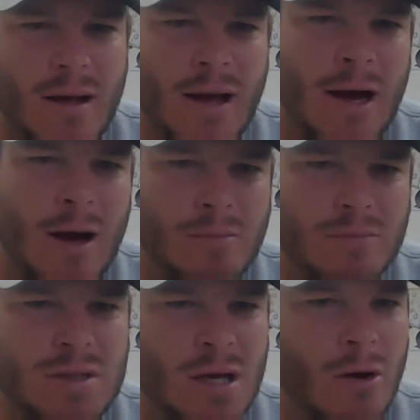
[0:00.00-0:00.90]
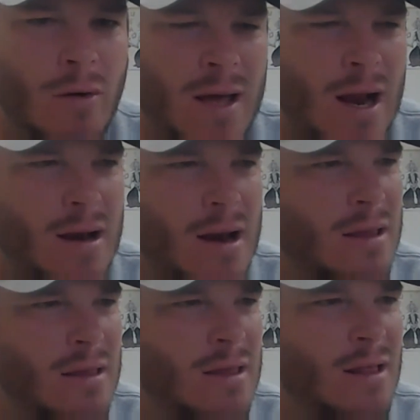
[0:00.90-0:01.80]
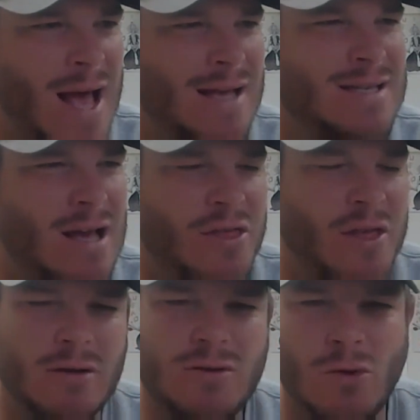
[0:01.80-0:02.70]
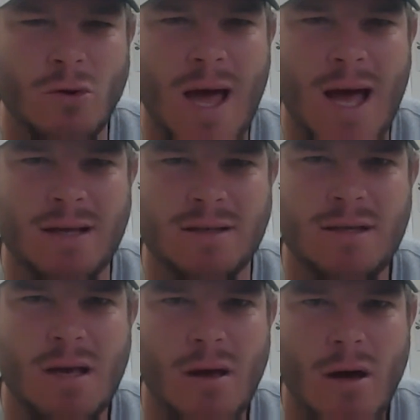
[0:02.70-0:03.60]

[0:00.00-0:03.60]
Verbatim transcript: Um, so, and and then the last thing I think our school has